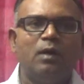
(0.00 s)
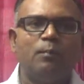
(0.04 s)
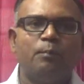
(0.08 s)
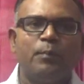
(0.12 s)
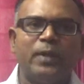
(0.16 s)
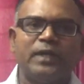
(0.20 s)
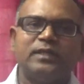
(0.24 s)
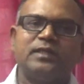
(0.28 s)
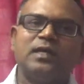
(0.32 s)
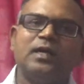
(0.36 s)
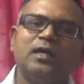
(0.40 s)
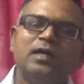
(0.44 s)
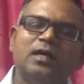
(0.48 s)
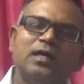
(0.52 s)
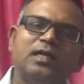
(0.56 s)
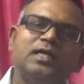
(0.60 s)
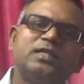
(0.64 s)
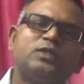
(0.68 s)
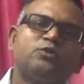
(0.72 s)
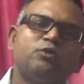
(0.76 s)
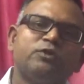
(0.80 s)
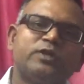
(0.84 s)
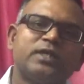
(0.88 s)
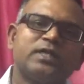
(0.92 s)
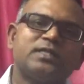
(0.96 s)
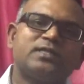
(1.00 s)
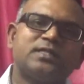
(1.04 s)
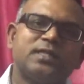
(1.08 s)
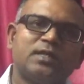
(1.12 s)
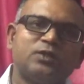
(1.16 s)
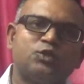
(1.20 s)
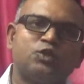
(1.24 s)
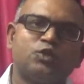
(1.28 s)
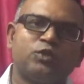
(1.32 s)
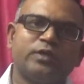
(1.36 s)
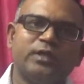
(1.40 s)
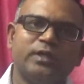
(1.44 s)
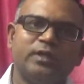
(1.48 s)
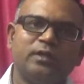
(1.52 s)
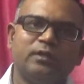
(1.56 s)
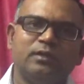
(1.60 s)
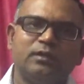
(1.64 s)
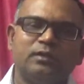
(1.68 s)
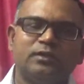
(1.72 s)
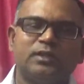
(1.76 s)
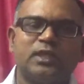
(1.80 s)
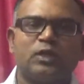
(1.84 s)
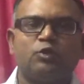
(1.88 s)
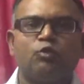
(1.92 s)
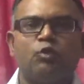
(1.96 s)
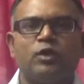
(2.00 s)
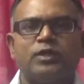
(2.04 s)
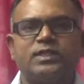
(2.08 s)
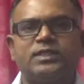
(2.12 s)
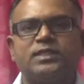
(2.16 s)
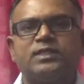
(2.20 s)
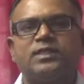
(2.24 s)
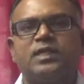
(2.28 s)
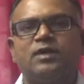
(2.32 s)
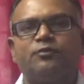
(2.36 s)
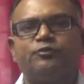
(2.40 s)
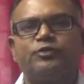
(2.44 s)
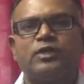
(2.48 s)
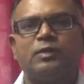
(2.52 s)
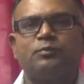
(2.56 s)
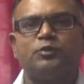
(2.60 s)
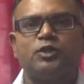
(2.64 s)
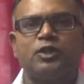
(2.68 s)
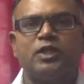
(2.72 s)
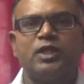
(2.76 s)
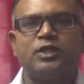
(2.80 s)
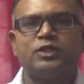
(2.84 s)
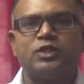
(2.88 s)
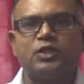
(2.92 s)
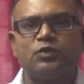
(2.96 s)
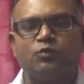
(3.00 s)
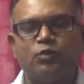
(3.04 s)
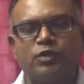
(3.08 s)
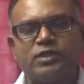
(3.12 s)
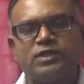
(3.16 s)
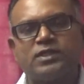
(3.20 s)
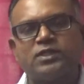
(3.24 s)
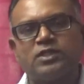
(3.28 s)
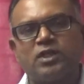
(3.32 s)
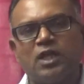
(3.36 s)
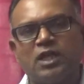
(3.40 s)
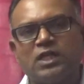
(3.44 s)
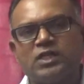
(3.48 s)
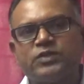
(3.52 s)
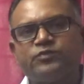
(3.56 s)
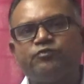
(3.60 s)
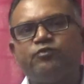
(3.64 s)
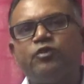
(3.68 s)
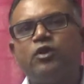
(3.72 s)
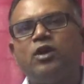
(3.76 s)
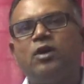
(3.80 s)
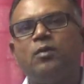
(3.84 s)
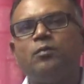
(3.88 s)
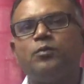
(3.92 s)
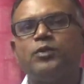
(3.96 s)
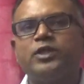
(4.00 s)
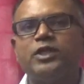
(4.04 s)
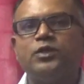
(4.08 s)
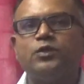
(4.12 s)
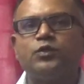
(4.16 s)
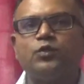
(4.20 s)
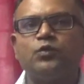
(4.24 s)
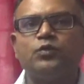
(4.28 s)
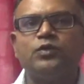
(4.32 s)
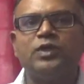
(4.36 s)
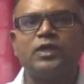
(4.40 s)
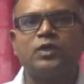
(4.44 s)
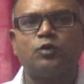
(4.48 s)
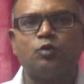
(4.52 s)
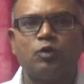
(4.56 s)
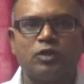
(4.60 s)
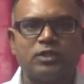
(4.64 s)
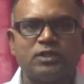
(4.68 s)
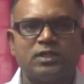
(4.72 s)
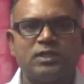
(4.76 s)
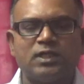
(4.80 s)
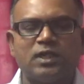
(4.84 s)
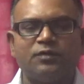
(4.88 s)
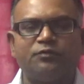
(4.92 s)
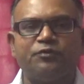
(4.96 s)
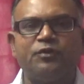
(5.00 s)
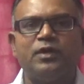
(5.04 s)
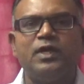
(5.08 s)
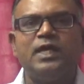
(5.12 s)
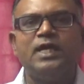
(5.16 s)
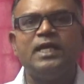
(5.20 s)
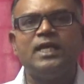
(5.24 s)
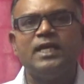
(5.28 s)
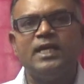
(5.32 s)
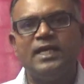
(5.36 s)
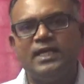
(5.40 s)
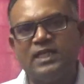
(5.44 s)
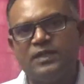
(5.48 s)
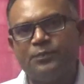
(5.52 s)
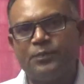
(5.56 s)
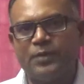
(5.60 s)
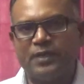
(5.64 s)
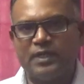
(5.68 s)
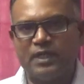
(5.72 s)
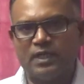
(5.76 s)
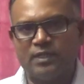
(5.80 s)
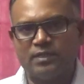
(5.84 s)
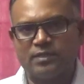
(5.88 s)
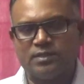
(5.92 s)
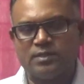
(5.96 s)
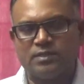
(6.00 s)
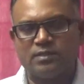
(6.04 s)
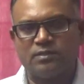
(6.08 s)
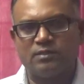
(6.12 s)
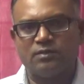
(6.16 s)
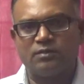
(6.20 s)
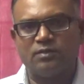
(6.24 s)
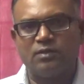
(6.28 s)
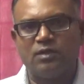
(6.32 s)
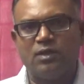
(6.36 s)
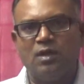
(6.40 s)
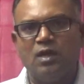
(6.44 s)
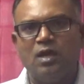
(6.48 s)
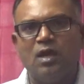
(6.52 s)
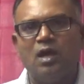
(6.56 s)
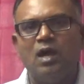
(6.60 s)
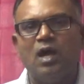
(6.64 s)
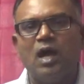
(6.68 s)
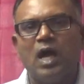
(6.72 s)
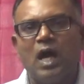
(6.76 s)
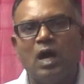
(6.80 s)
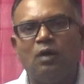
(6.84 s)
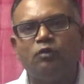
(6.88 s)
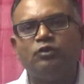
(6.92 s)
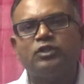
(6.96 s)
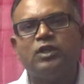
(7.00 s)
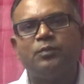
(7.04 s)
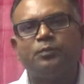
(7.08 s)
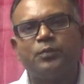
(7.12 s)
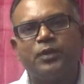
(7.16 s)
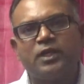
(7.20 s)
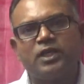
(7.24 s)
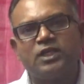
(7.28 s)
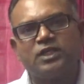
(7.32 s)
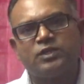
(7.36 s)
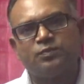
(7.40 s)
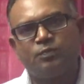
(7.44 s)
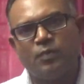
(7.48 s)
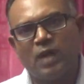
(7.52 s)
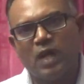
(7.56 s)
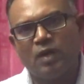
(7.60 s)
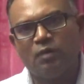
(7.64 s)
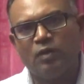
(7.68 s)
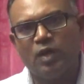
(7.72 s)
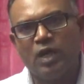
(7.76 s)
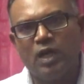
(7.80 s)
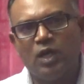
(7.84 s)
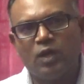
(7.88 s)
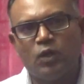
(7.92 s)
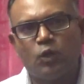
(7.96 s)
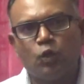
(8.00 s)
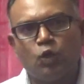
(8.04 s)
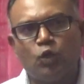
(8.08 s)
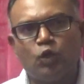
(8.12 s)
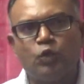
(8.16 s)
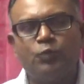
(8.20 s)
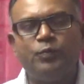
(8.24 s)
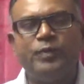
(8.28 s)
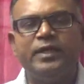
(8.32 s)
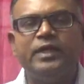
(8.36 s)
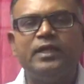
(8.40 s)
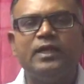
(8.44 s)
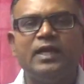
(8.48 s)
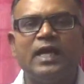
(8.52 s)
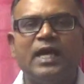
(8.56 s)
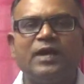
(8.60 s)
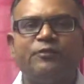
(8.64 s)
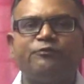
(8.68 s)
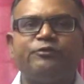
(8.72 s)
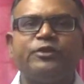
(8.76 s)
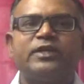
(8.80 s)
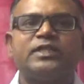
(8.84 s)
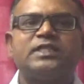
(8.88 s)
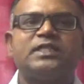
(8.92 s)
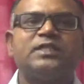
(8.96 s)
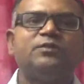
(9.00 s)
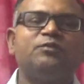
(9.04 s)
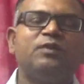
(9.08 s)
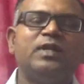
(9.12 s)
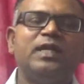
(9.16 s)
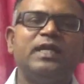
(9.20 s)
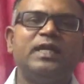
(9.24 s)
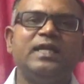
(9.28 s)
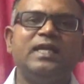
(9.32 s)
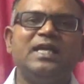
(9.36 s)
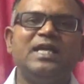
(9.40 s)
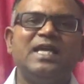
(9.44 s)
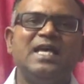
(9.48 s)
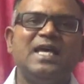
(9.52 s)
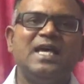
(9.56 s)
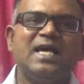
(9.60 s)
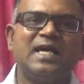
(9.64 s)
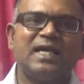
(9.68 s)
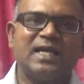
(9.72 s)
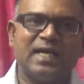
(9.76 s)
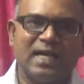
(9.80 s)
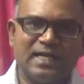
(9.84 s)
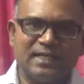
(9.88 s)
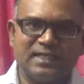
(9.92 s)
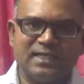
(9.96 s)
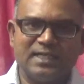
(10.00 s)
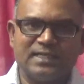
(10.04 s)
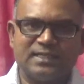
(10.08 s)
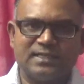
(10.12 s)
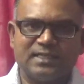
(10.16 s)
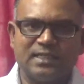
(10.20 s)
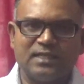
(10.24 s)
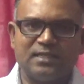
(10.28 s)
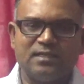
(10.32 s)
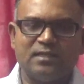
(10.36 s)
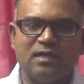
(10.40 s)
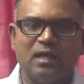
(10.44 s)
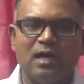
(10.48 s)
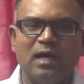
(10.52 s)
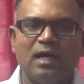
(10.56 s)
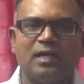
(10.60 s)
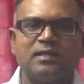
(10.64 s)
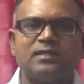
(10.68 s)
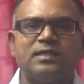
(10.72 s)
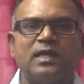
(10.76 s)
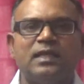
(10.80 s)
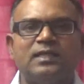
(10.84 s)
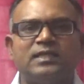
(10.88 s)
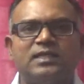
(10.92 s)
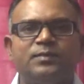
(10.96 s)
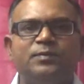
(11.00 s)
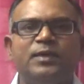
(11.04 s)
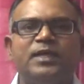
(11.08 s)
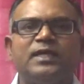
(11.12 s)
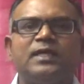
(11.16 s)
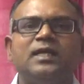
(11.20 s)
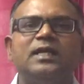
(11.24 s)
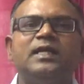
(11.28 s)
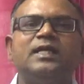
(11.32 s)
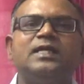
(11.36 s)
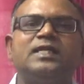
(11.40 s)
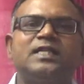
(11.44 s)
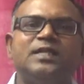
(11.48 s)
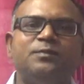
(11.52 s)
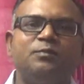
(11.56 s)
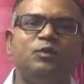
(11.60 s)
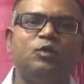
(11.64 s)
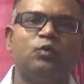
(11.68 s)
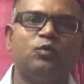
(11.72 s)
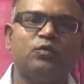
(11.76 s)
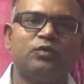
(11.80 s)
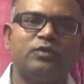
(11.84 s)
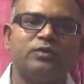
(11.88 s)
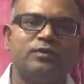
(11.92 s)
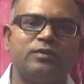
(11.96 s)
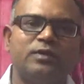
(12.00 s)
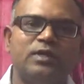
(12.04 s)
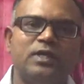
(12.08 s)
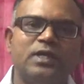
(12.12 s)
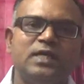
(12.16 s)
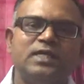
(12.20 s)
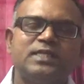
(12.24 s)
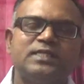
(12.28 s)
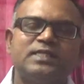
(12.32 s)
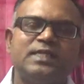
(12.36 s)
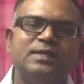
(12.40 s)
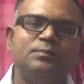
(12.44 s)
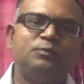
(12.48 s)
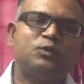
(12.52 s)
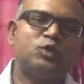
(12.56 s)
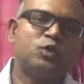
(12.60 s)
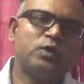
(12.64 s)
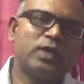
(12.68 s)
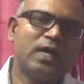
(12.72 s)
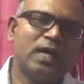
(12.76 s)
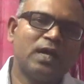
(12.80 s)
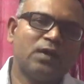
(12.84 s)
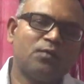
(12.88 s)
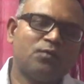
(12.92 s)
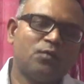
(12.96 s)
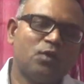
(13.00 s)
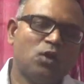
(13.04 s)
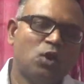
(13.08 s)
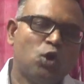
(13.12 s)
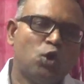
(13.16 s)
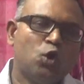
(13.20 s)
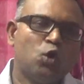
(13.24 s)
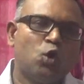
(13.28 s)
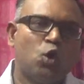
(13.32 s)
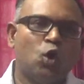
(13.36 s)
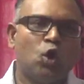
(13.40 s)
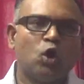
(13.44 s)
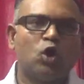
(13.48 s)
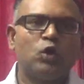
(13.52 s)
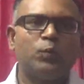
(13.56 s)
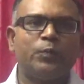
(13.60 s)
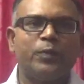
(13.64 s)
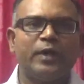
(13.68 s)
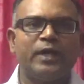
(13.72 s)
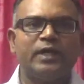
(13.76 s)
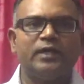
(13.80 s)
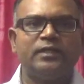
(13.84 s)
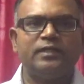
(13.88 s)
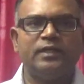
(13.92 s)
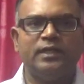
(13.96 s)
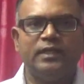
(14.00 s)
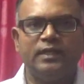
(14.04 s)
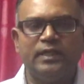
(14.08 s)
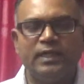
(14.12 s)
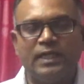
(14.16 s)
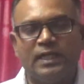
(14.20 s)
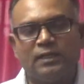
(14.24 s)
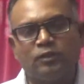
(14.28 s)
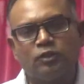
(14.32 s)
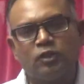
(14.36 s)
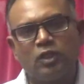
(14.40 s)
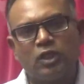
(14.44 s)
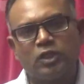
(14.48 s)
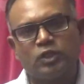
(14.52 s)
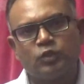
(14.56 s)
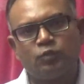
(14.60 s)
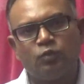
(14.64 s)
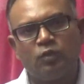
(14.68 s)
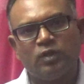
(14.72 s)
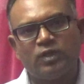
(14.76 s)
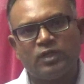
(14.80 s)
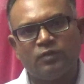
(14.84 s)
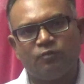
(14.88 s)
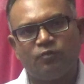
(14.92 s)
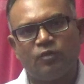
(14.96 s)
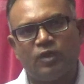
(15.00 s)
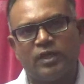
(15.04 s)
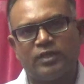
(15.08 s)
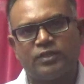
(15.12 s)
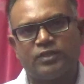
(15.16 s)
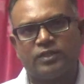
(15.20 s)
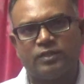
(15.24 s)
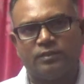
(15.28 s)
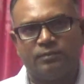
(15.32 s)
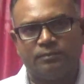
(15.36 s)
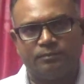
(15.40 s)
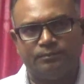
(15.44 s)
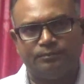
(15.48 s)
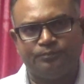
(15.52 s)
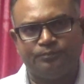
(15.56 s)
By the early 20th century, the question of subjugation was transformed into the question of independence. How the British power could be effectively contested and ultimately removed seemed to have occupied the intellectual reflection.